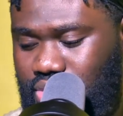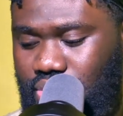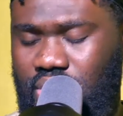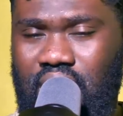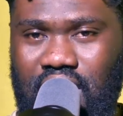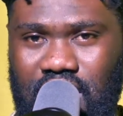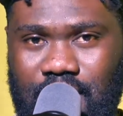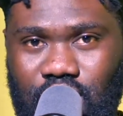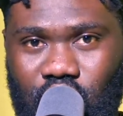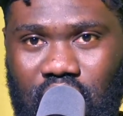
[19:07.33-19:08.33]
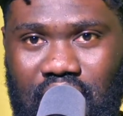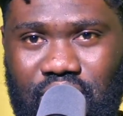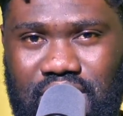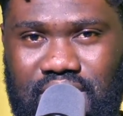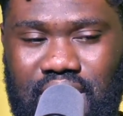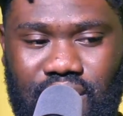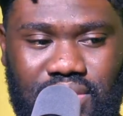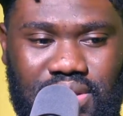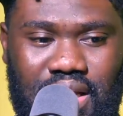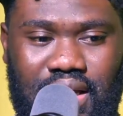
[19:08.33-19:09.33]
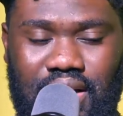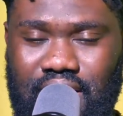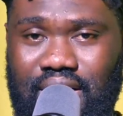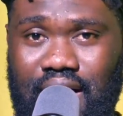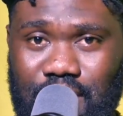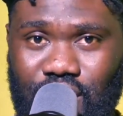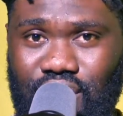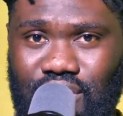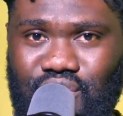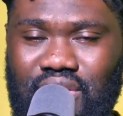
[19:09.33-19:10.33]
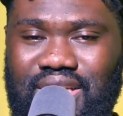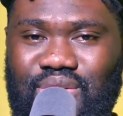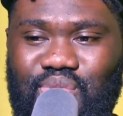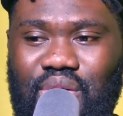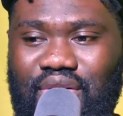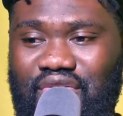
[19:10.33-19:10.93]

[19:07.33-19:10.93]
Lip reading: So let me know how it sounds, and let me know your thoughts as well.